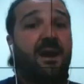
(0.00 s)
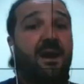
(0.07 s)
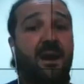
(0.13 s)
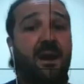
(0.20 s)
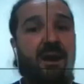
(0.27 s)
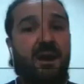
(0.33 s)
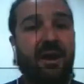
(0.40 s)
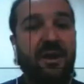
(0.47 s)

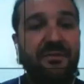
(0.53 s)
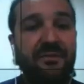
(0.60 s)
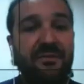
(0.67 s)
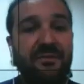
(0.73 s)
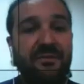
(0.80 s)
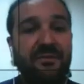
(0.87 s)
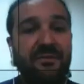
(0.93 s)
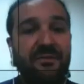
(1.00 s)

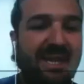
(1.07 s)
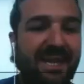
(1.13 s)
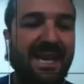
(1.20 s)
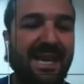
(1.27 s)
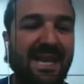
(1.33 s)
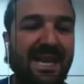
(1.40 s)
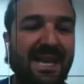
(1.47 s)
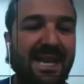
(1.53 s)

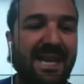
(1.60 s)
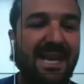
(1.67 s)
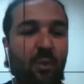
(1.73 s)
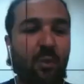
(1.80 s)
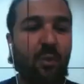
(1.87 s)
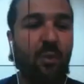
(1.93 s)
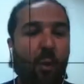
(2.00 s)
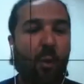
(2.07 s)
Unfortunately, I
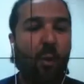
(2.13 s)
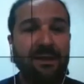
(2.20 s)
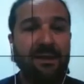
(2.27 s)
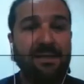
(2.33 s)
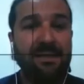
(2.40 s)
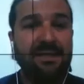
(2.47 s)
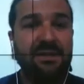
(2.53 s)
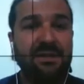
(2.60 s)
don't
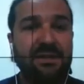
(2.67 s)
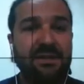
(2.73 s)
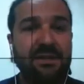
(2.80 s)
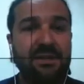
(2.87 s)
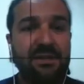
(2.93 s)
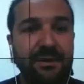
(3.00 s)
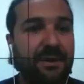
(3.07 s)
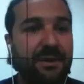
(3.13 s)
want
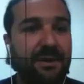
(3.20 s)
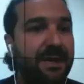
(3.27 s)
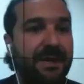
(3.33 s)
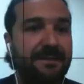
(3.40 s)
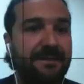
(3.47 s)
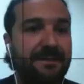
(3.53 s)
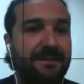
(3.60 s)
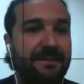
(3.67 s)

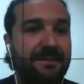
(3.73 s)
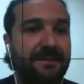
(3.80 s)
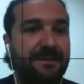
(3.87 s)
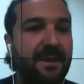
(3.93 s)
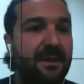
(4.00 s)
to.